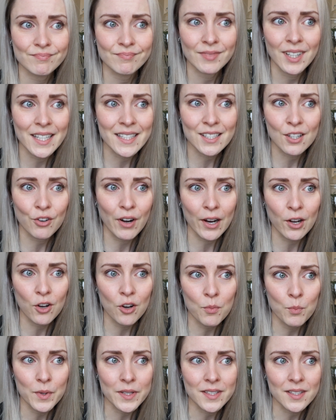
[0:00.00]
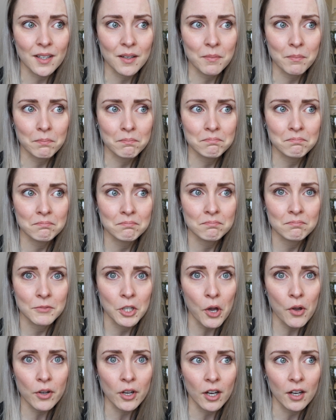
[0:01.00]
Let's crack on with some
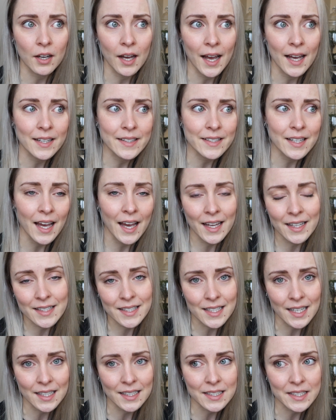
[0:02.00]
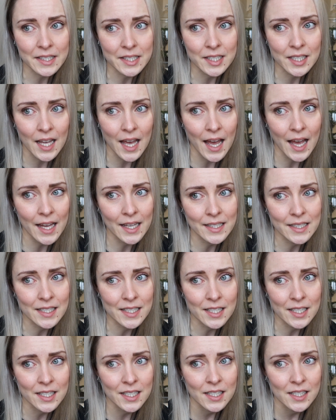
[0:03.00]
yoga and handstands
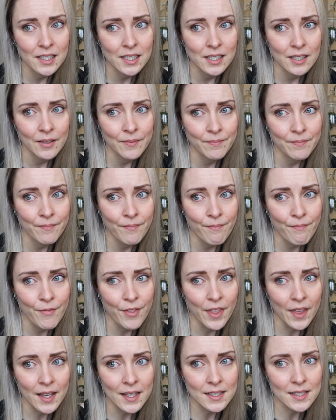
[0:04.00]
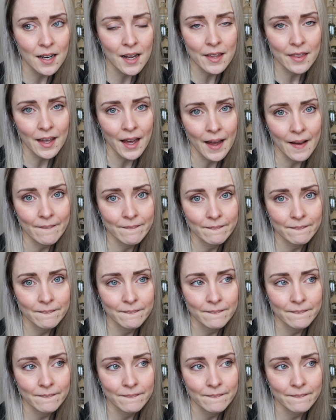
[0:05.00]
and things like that.